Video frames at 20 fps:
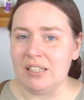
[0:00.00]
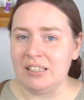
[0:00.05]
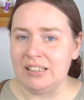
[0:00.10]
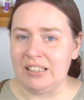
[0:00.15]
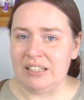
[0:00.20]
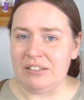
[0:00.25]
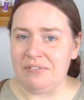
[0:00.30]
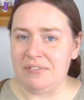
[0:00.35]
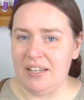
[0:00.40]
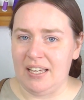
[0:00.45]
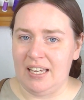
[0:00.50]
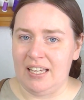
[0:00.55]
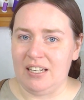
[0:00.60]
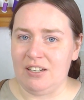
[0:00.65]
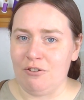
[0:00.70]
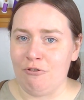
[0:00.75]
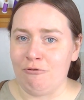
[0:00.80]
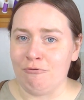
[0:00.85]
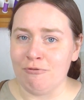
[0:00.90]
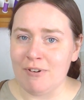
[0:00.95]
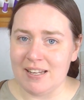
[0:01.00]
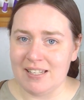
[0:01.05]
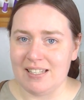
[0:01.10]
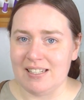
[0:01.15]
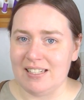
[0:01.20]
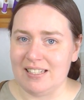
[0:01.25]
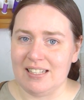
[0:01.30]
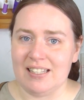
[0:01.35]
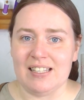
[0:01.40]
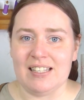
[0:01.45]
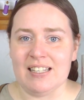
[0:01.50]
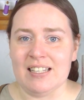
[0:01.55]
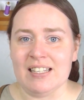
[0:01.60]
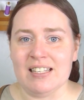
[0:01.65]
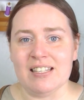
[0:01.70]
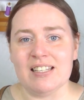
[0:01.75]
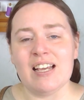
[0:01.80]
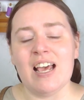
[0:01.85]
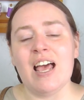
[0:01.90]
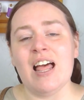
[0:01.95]
live-in
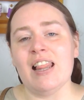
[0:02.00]
residences.